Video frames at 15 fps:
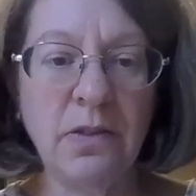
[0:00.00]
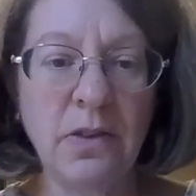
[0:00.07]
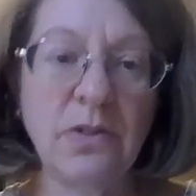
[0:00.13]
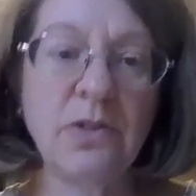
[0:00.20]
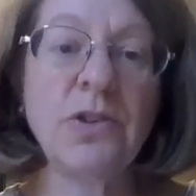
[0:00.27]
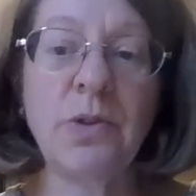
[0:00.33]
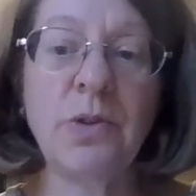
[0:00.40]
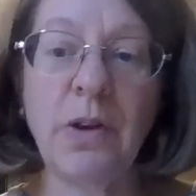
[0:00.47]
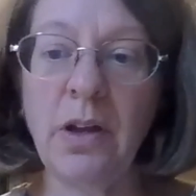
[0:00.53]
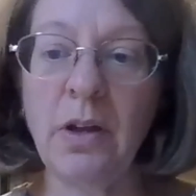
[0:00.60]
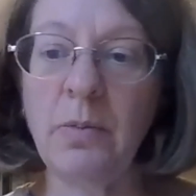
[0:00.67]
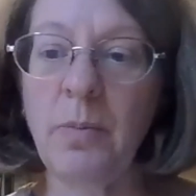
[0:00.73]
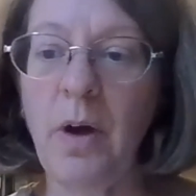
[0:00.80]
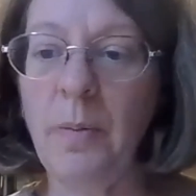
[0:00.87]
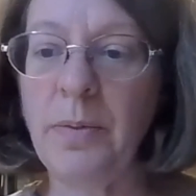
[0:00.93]
the
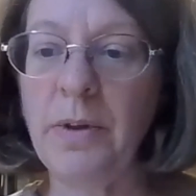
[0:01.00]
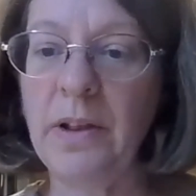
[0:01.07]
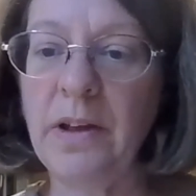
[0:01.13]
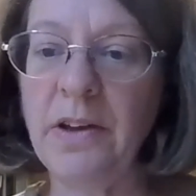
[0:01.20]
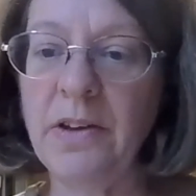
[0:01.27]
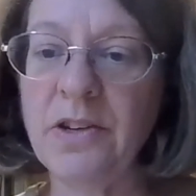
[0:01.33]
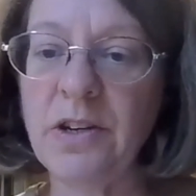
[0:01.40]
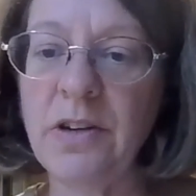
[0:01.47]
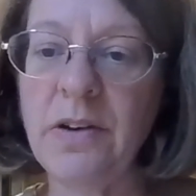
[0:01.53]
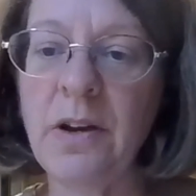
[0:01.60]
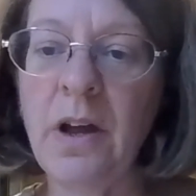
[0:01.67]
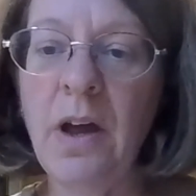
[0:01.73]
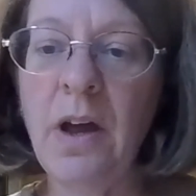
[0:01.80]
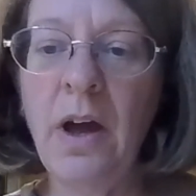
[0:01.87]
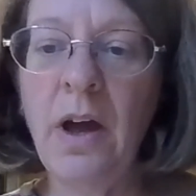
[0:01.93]
shrinking population.
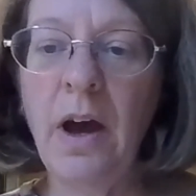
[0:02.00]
